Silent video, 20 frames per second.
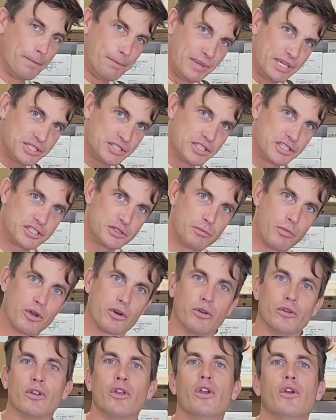business
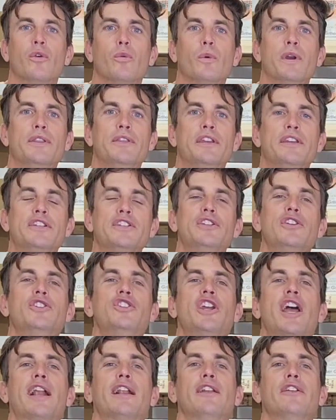model with this new
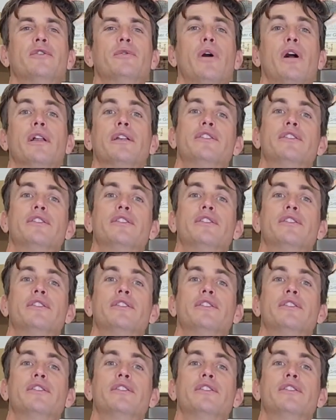channel as well.